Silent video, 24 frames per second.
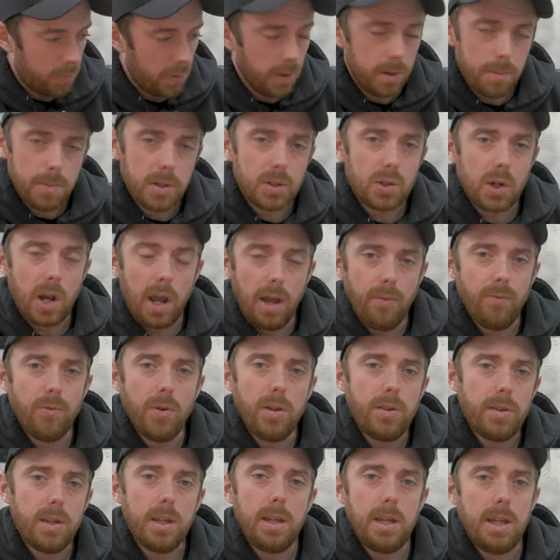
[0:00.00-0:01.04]
Pretty much
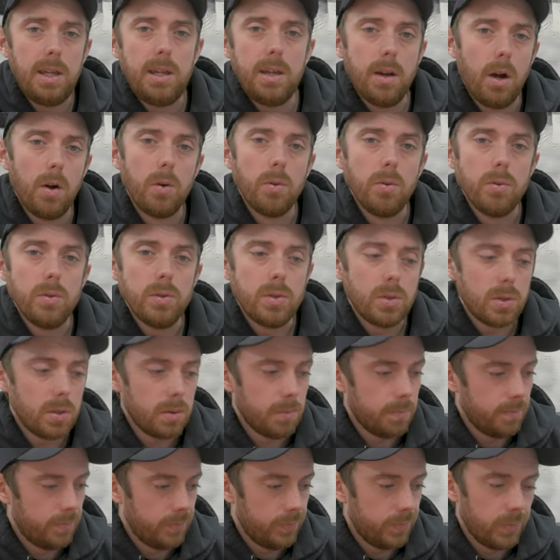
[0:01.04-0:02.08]
everything he
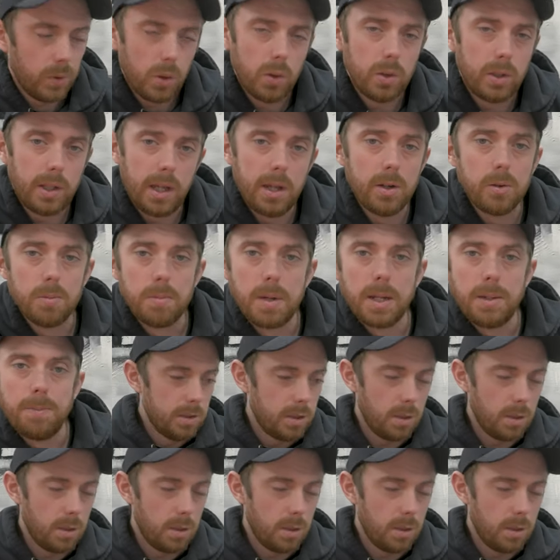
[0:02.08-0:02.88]
owns could kill me.